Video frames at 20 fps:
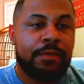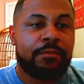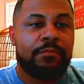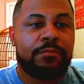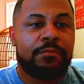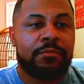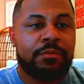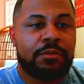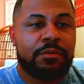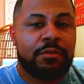
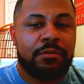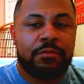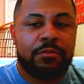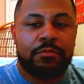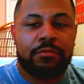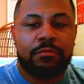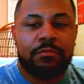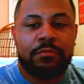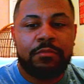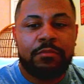So,
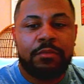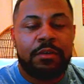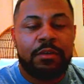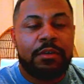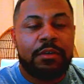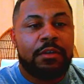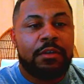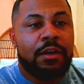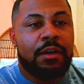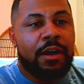
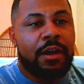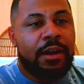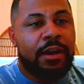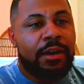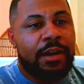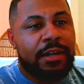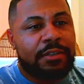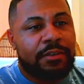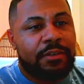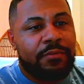all right,
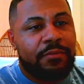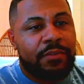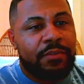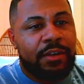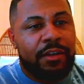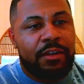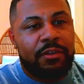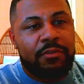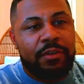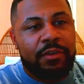that's the
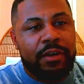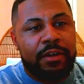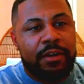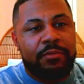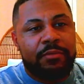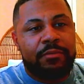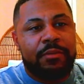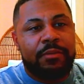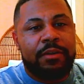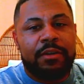video, right?
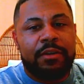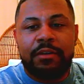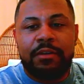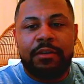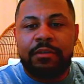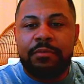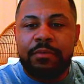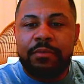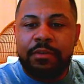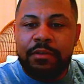We kind
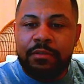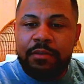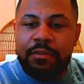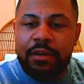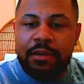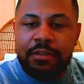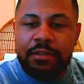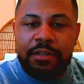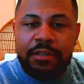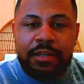of
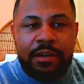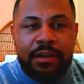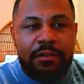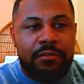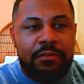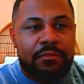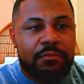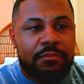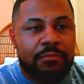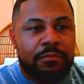knocked it out.
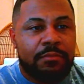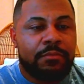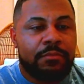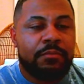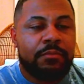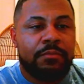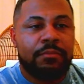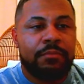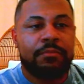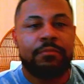
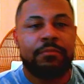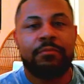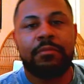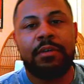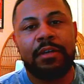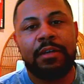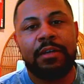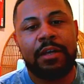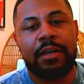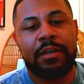We
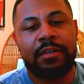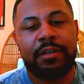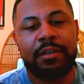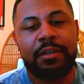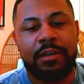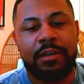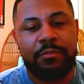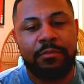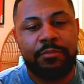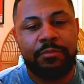knocked it out
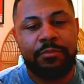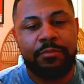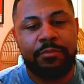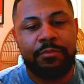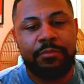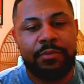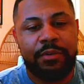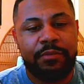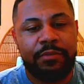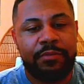
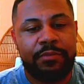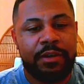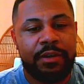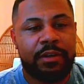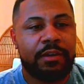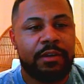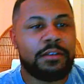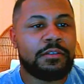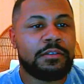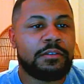fast.
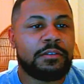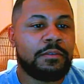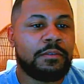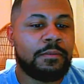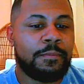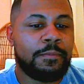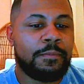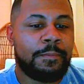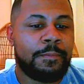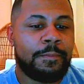
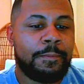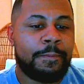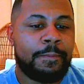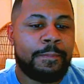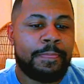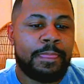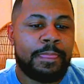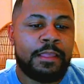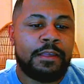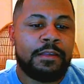
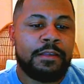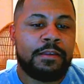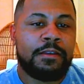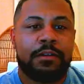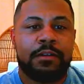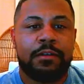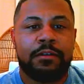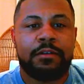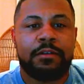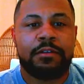
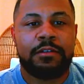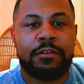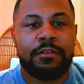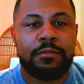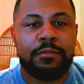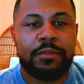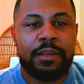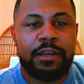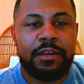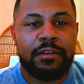Yeah,
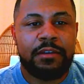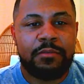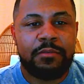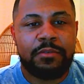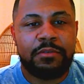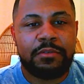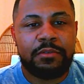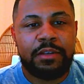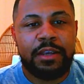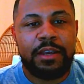almost,
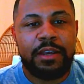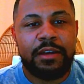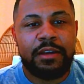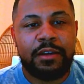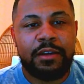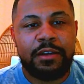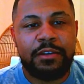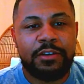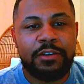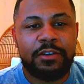yeah,
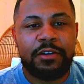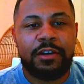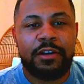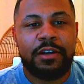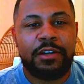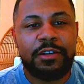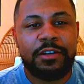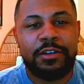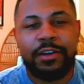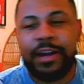under
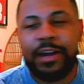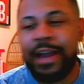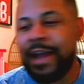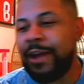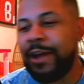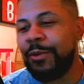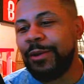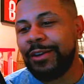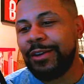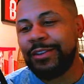an
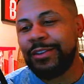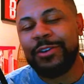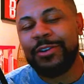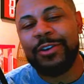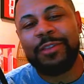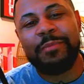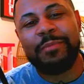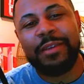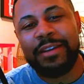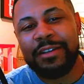hour and 30
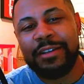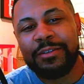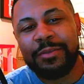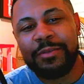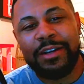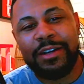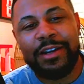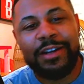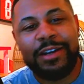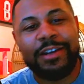minutes. We're
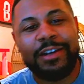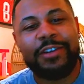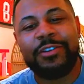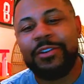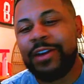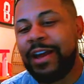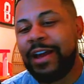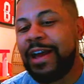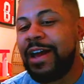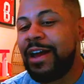under an
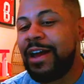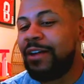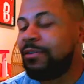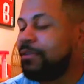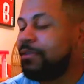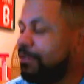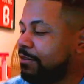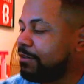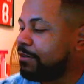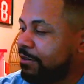hour
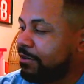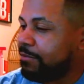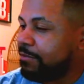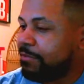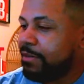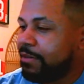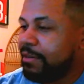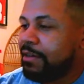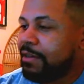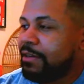and 30.
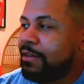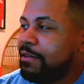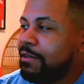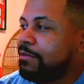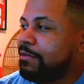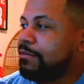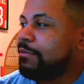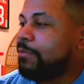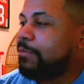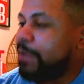
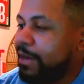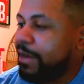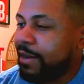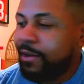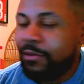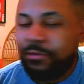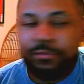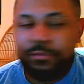Wow.